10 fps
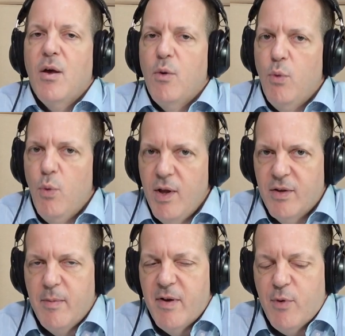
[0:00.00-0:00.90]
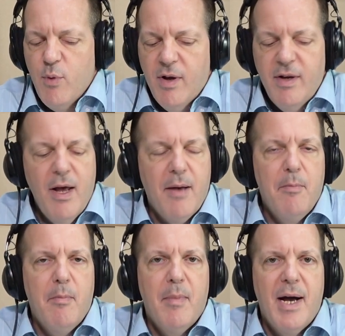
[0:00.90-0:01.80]
Welcome,
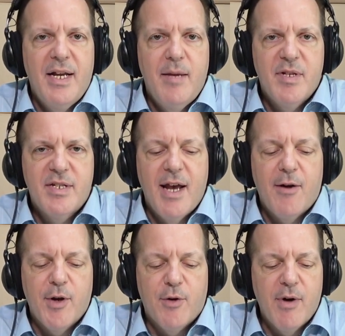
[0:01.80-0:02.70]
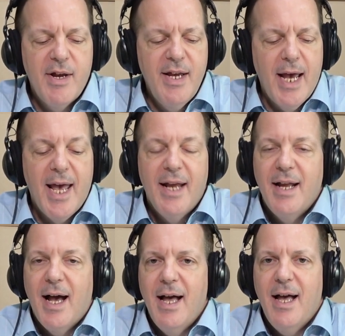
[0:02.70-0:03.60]
everyone. My name is Gary Gray,
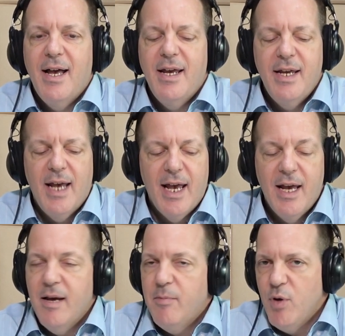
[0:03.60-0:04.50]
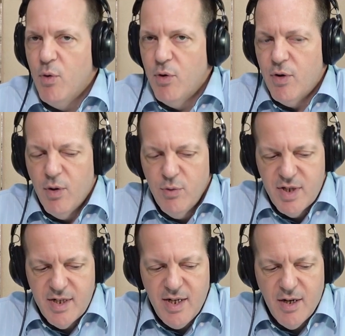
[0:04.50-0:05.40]
and I am your
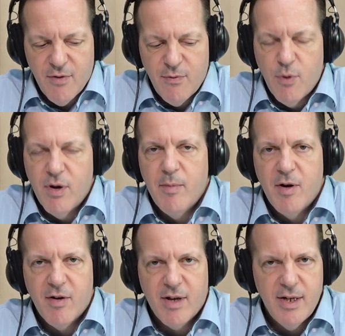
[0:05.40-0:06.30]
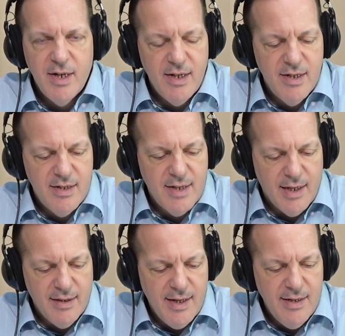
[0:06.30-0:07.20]
host here for An American in
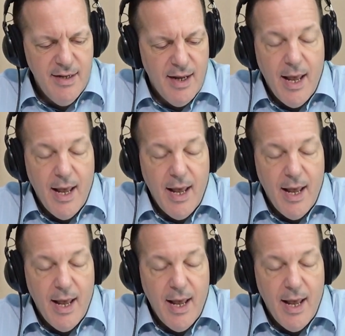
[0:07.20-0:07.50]
Thailand.